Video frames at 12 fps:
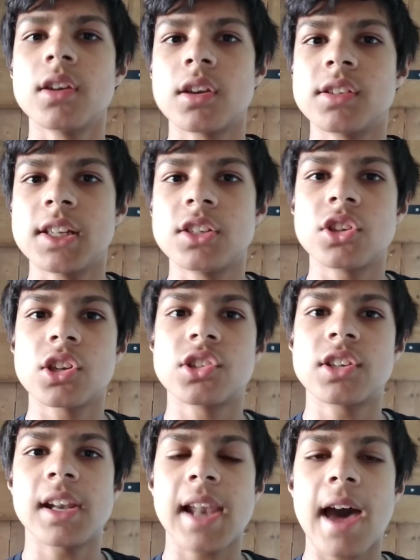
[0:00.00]
because it
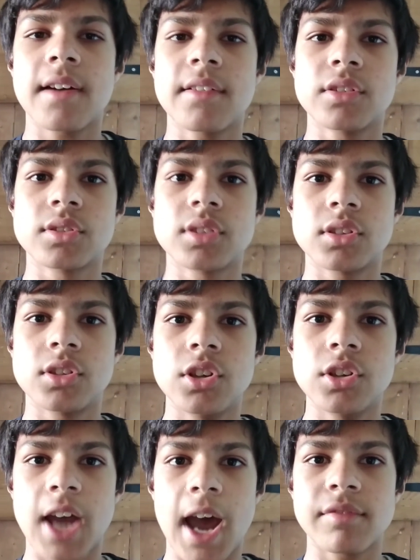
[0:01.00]
just allows
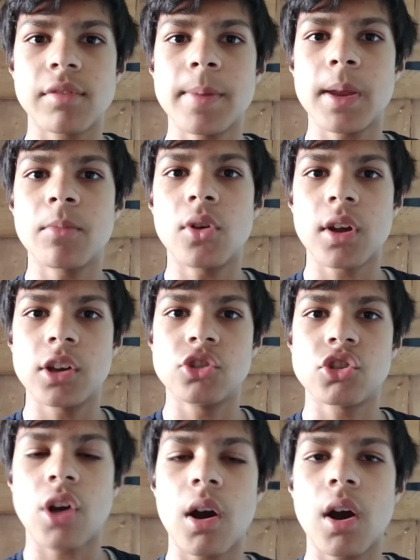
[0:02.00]
you to have a bit more
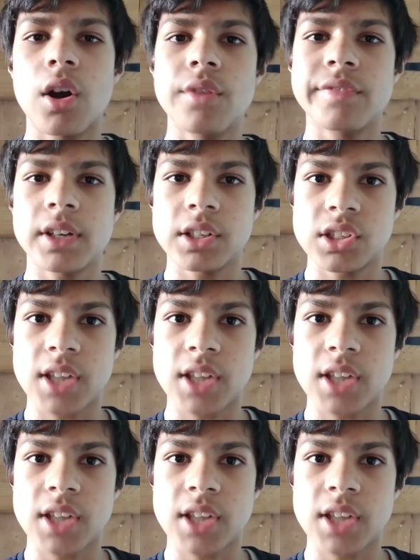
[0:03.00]
control over the